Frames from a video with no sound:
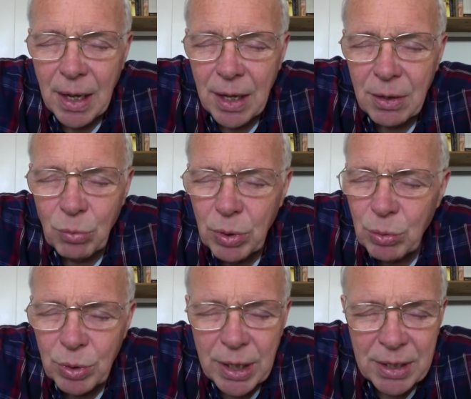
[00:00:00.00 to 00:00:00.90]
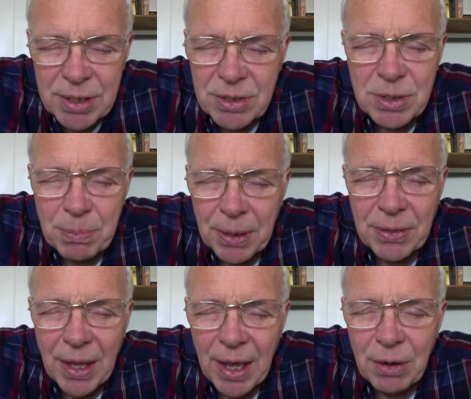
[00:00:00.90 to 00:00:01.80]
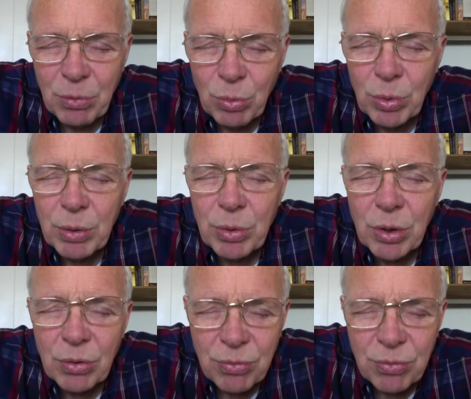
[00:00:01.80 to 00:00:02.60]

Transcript: And we would anticipate that. We would look